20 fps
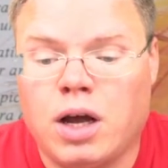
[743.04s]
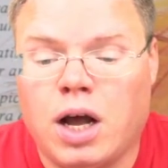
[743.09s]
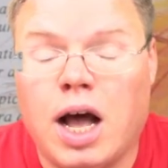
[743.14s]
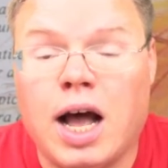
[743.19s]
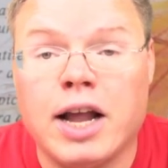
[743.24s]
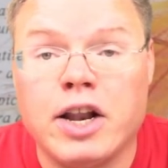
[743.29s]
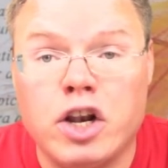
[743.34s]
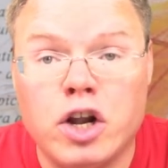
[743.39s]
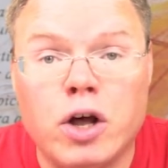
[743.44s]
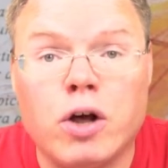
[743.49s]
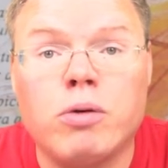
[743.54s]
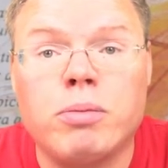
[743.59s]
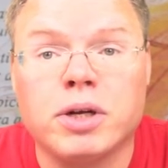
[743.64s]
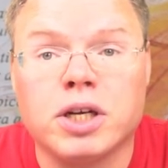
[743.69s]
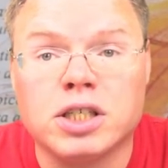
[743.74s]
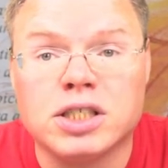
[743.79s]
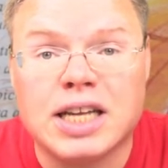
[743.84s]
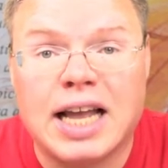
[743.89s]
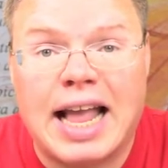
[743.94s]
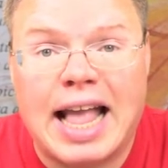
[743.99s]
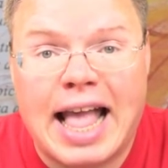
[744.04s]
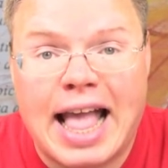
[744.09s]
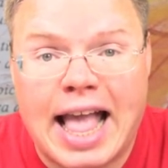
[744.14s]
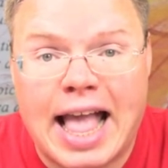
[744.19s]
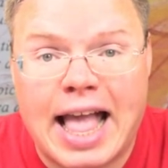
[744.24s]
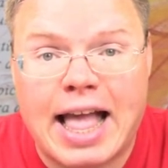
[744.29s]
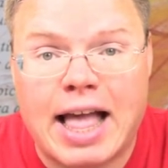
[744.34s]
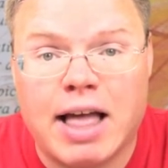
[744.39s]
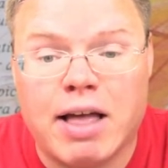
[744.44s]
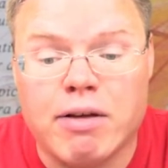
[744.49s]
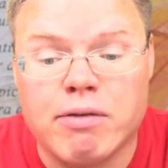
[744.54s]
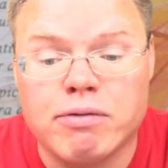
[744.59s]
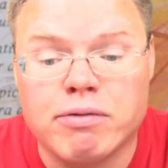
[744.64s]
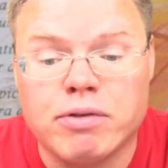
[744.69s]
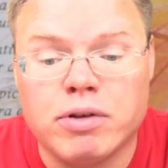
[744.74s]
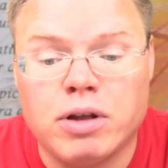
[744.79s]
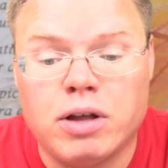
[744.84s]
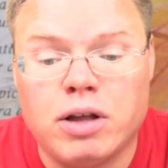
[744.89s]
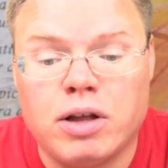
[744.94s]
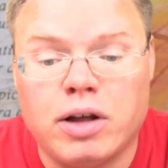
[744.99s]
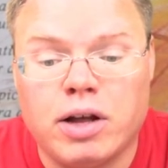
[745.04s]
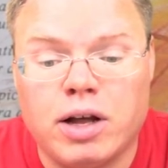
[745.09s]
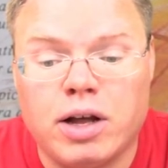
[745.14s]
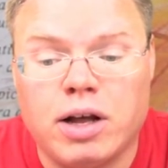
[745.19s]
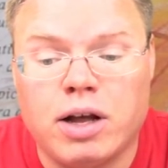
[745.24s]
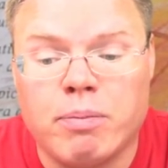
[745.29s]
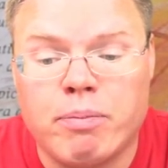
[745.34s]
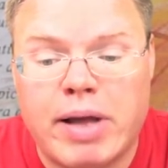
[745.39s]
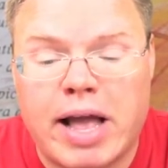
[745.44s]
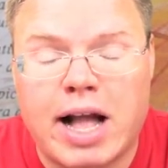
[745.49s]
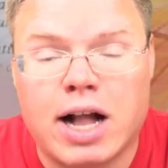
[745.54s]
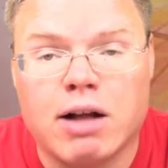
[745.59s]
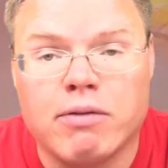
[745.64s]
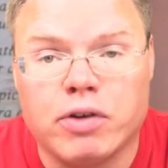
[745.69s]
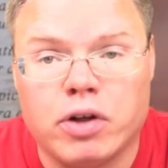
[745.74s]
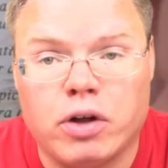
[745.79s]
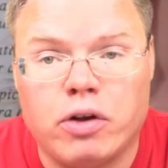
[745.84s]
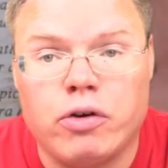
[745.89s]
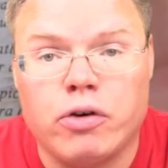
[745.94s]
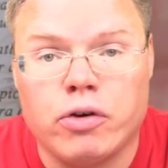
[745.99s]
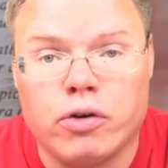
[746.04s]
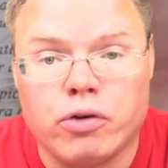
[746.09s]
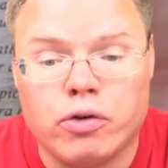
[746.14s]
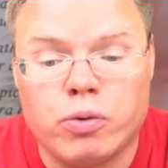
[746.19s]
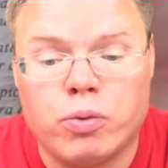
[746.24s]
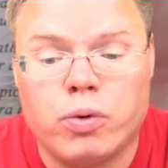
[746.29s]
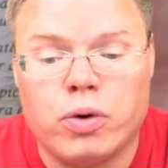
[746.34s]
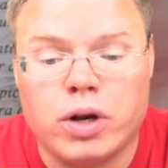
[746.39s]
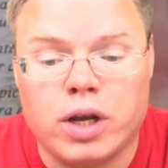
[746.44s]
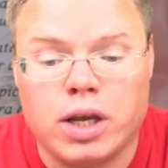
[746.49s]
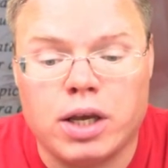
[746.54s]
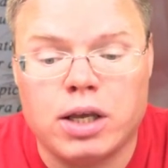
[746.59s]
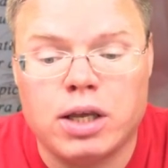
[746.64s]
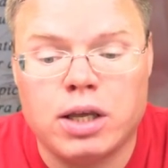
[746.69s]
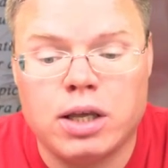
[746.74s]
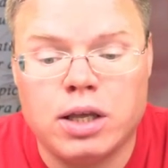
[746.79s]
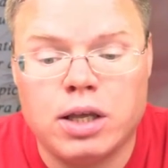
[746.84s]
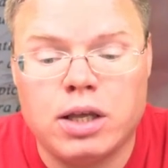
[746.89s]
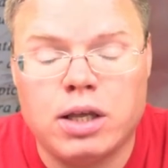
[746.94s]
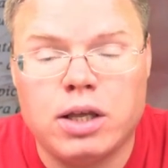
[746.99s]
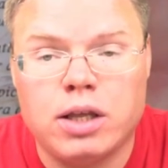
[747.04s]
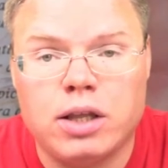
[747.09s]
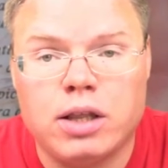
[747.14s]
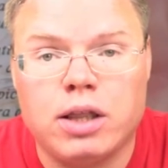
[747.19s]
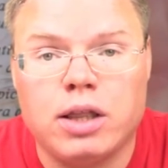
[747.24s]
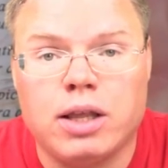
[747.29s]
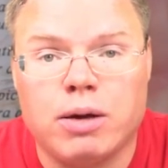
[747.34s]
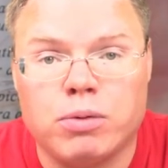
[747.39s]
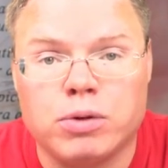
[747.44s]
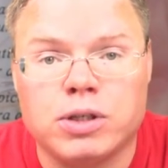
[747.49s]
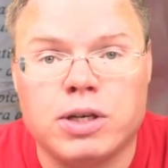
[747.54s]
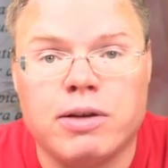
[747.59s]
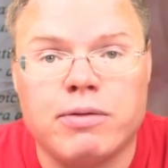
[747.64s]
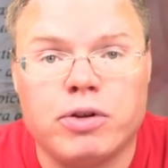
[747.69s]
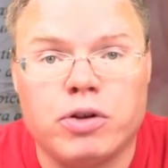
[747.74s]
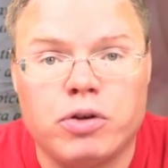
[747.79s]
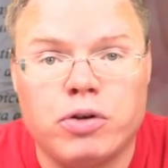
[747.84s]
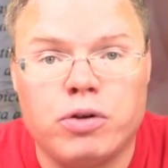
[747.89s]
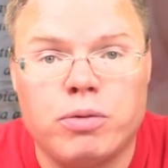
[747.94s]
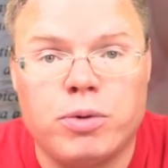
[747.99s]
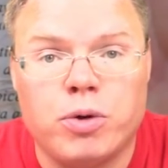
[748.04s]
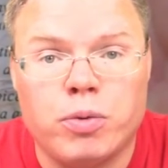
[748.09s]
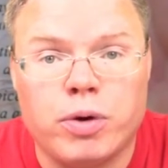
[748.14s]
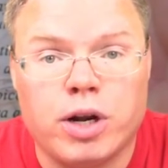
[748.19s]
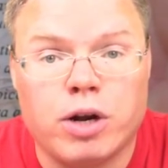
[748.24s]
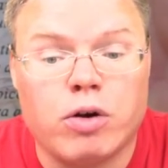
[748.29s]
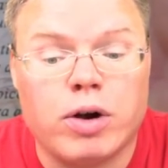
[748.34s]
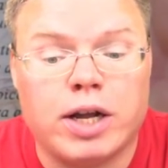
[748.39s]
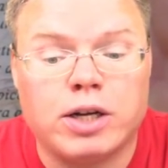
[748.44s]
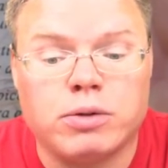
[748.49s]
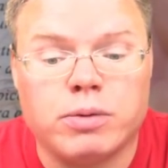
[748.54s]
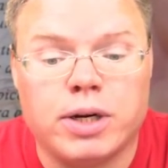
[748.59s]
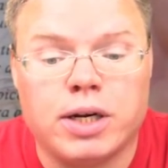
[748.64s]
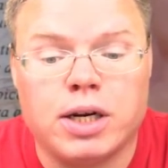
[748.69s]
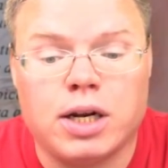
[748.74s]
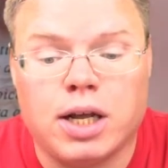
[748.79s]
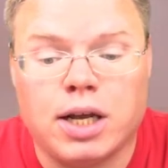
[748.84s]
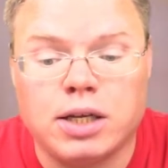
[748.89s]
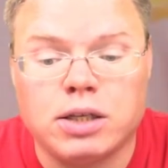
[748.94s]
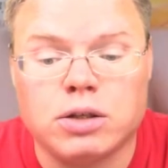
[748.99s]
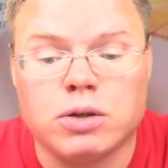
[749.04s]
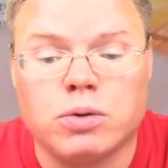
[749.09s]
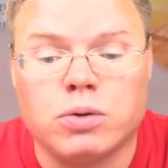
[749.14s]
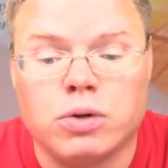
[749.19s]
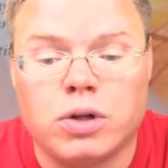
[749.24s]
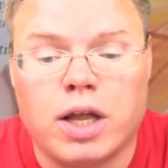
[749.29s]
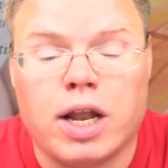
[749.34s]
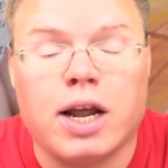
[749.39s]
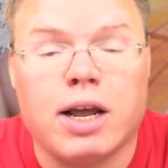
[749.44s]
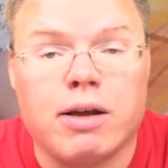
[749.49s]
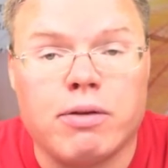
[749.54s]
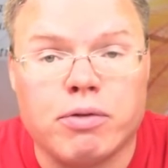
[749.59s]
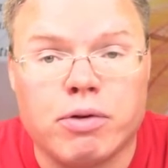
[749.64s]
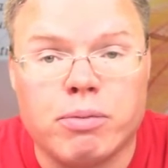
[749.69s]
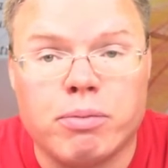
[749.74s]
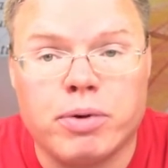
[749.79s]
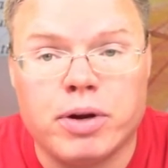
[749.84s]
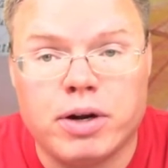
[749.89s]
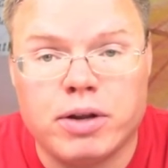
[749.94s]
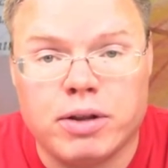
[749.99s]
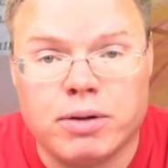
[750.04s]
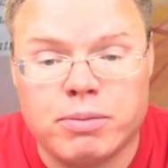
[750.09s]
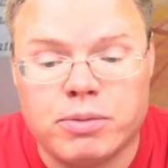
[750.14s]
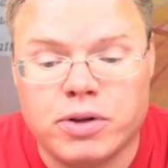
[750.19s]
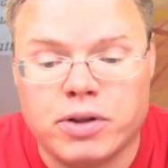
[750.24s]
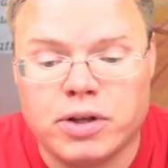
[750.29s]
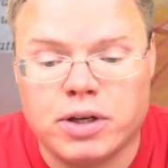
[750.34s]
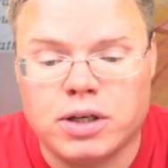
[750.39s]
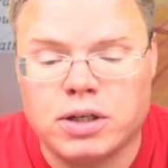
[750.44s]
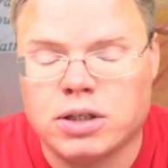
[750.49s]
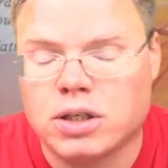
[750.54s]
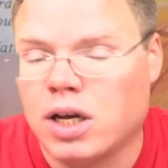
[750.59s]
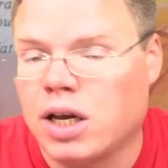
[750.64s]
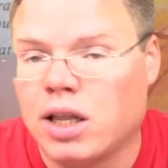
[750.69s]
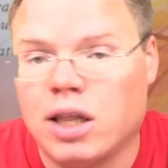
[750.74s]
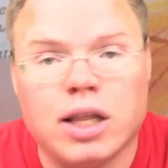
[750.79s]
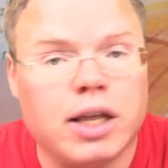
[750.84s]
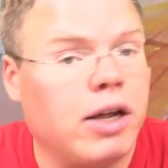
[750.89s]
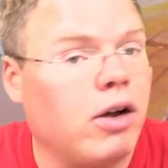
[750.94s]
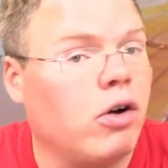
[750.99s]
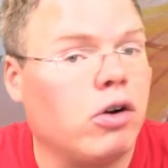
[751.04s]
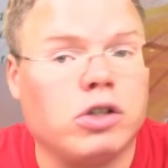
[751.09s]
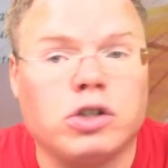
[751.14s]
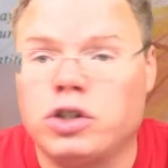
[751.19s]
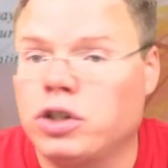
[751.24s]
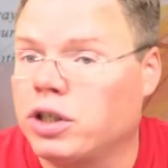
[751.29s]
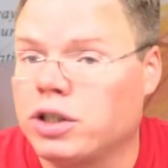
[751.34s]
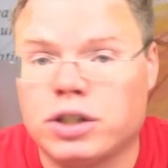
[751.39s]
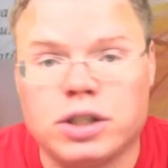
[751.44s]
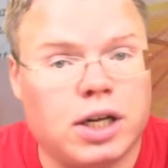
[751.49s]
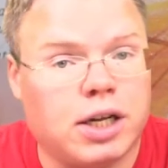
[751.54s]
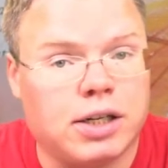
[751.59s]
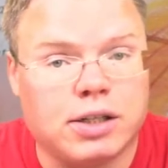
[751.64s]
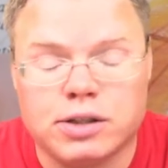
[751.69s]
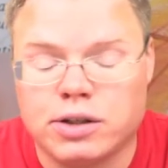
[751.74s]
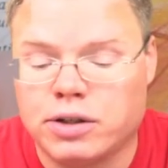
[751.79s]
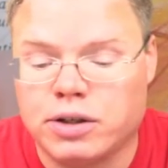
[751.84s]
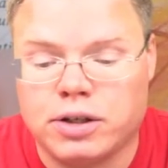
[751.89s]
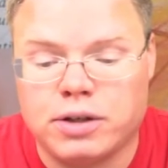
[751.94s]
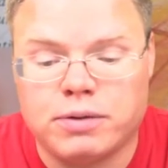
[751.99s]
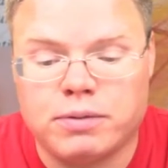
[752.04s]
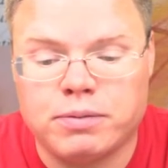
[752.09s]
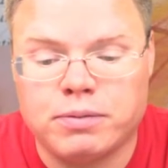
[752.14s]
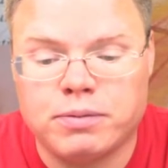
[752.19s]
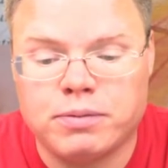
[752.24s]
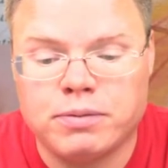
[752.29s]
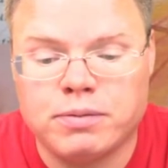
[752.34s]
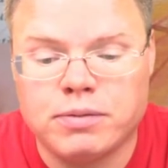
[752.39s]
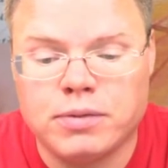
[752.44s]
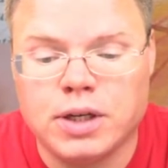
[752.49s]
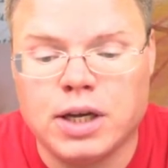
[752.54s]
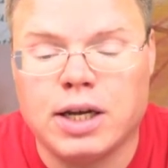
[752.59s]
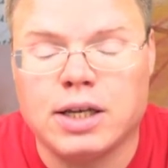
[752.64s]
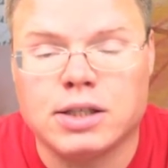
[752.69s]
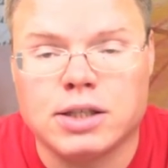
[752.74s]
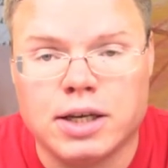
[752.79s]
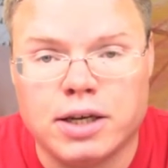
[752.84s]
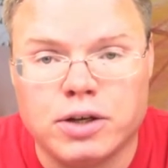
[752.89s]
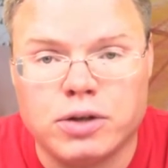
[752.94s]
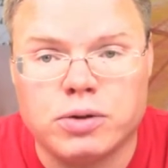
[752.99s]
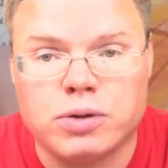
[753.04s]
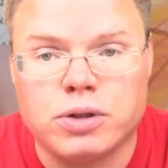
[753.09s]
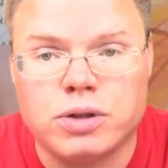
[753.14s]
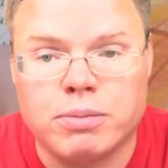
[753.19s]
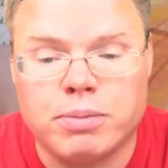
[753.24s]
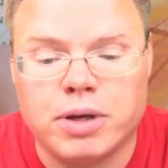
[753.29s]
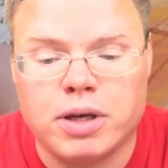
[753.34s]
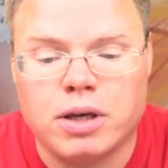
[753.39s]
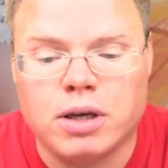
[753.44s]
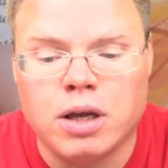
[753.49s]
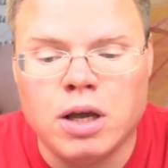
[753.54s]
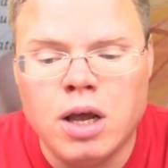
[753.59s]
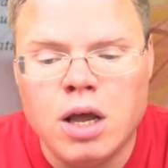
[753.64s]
I know because I have a pack of 120 that was given to me when I graduated high school, and I have compared them to these, and they are just not as good as they used to be.